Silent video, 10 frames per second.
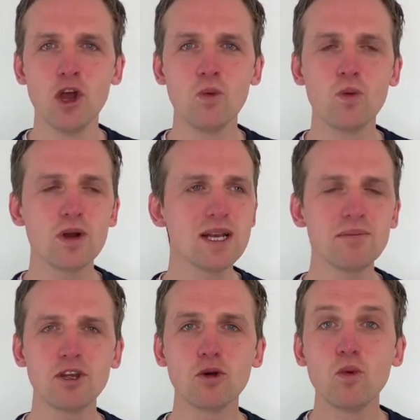Wouldn't it,
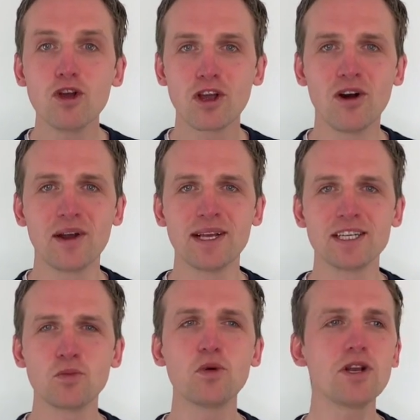your work
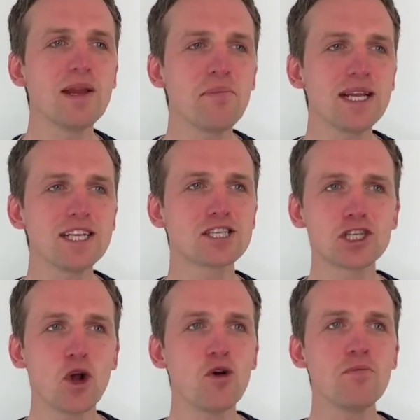colleagues, wouldn't it be
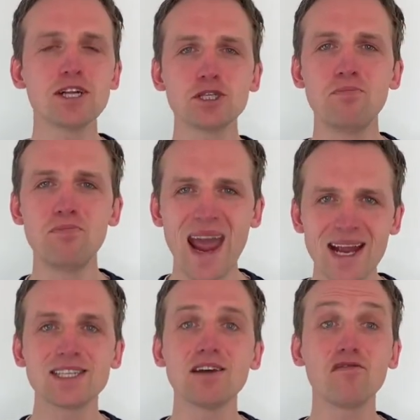so much
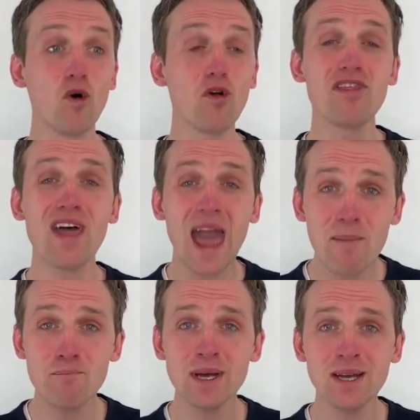better for
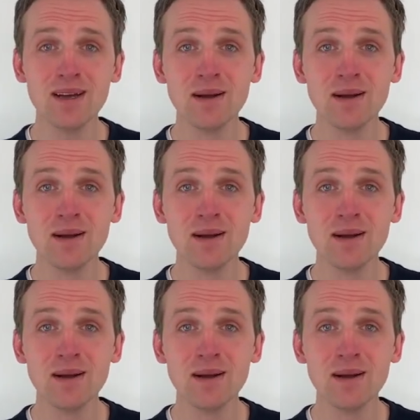them